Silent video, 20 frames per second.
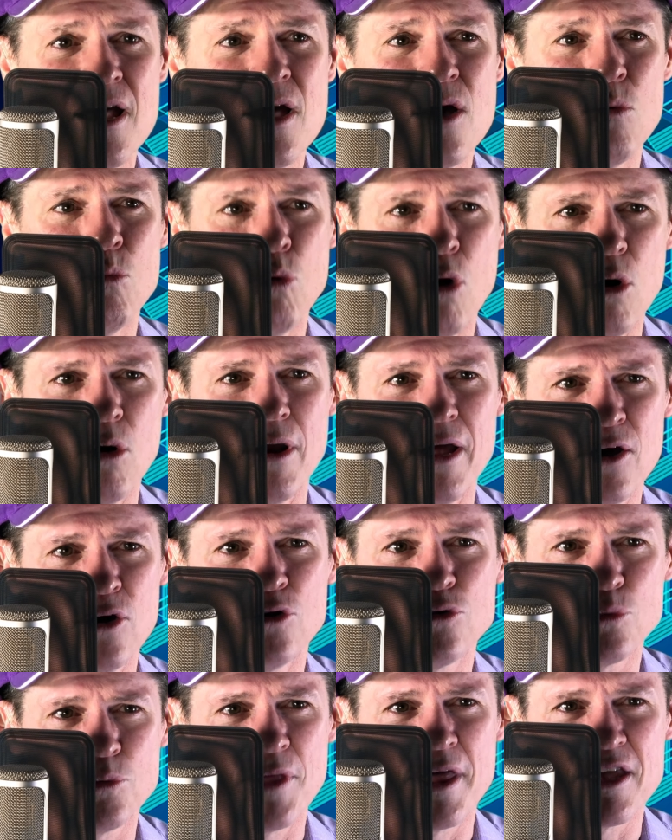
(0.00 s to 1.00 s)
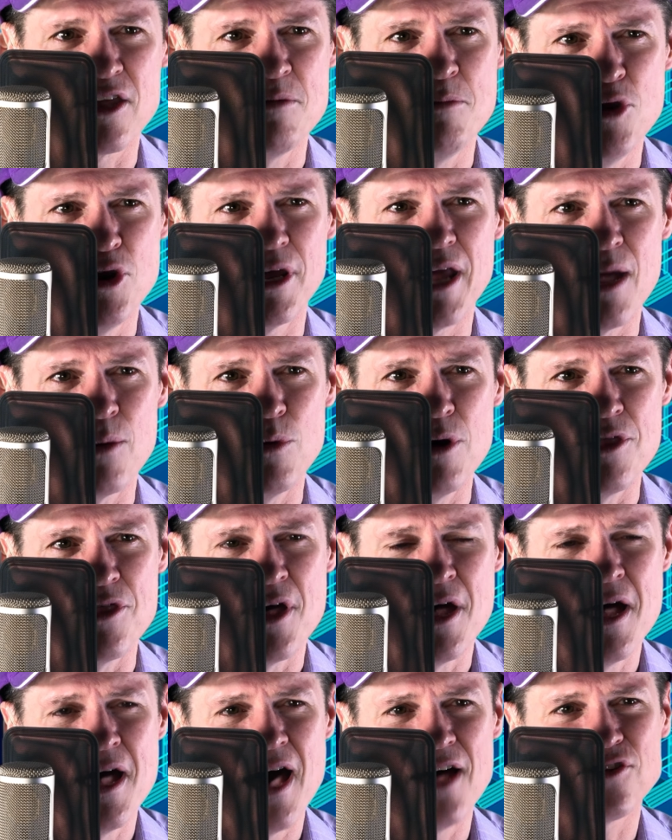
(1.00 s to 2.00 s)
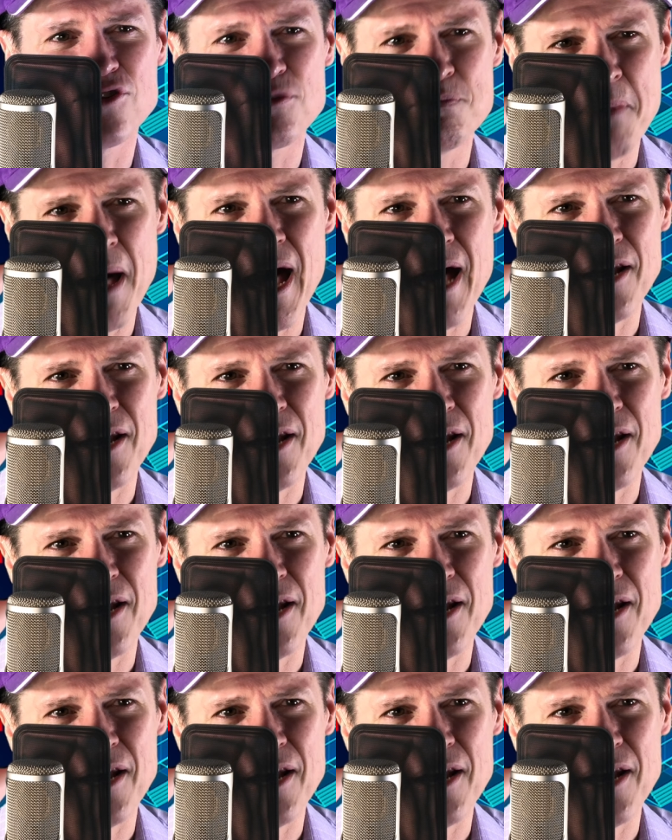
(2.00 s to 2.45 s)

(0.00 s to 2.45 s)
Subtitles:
what else will they communicate with? A smart